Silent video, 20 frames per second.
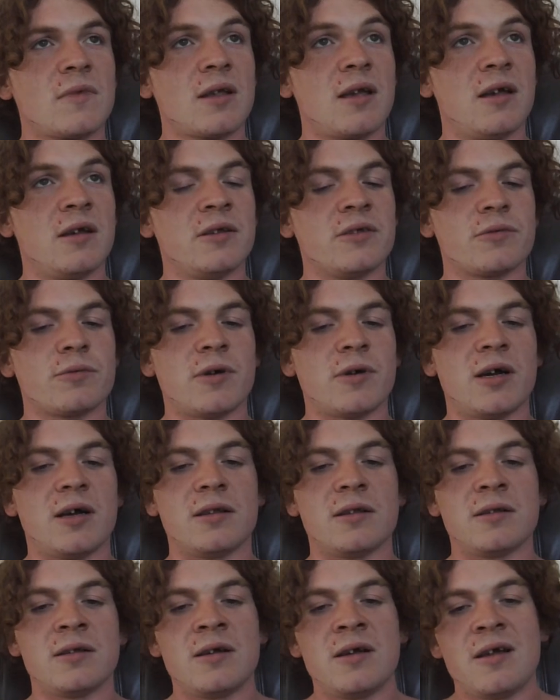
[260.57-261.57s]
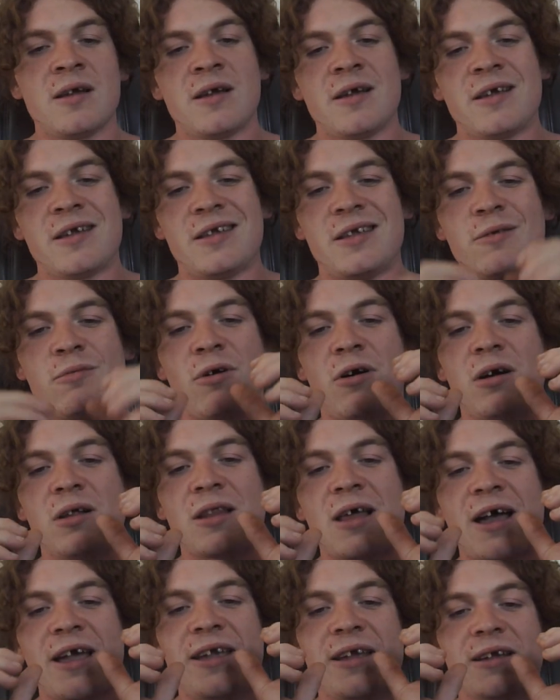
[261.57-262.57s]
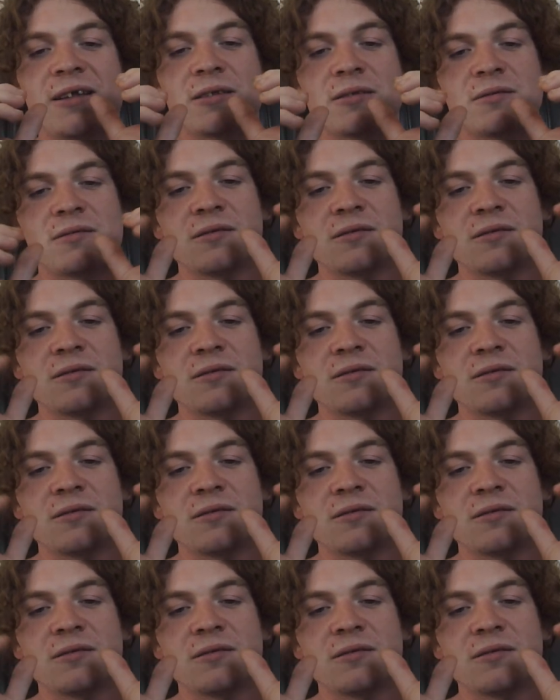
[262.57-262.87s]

and as well, you want to like